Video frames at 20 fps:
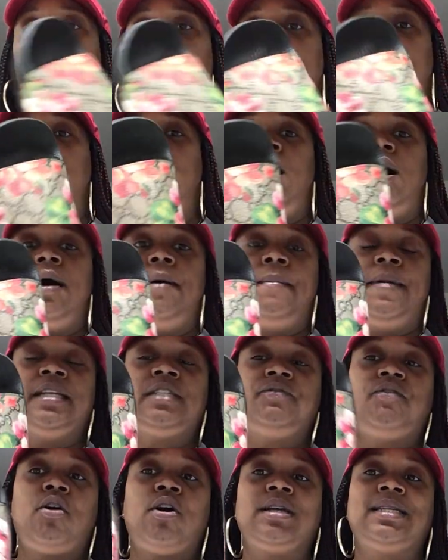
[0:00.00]

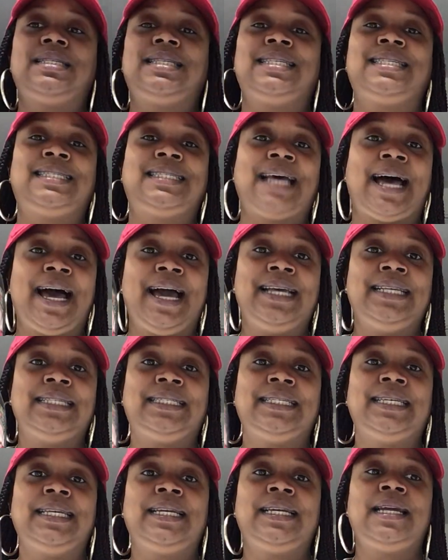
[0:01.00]
As far as the
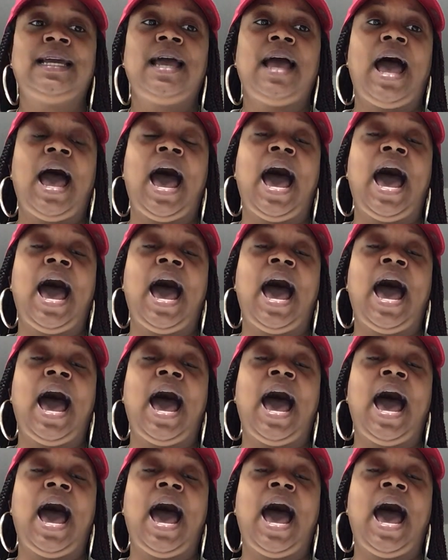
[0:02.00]
sizing,